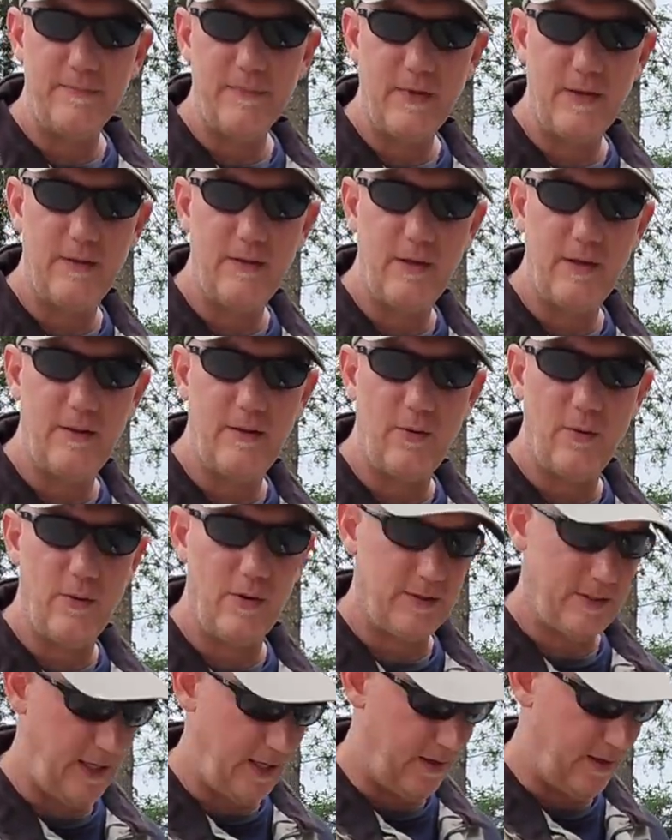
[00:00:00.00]
in the
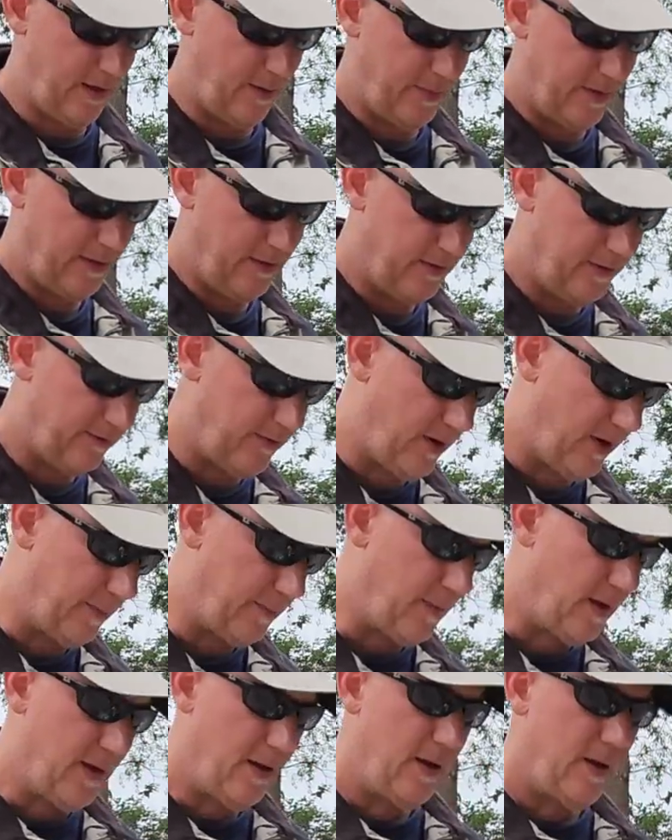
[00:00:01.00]
oil tank up here in the
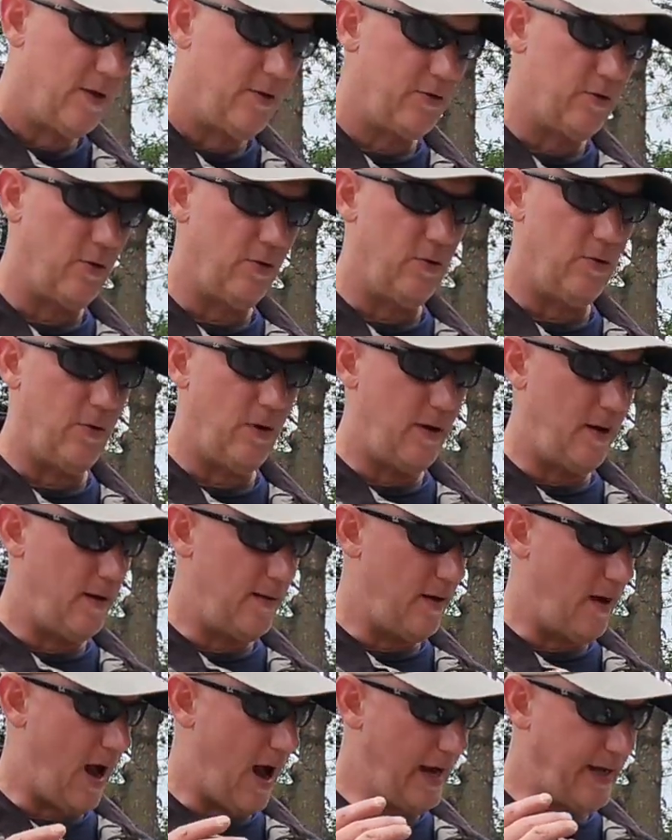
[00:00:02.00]
frame. So
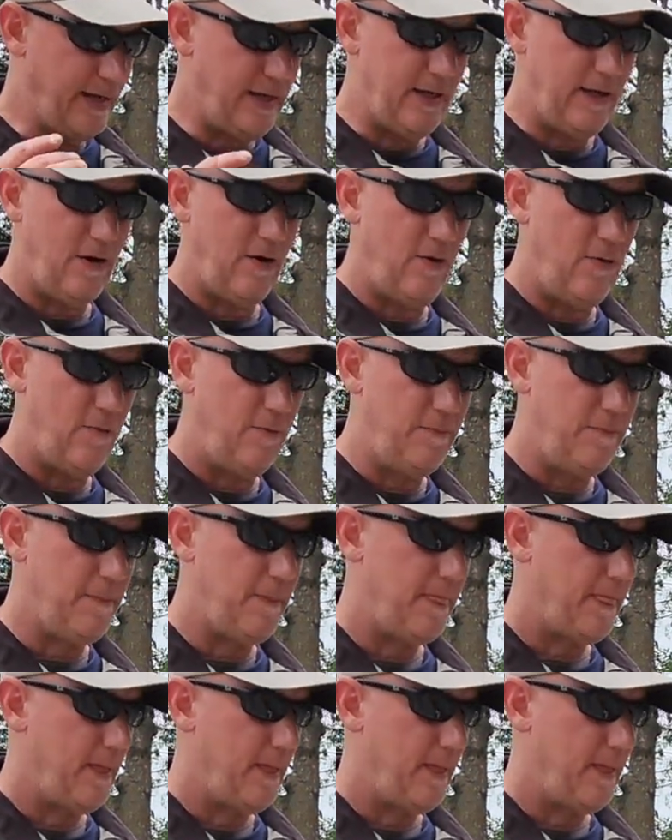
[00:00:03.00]
I get home,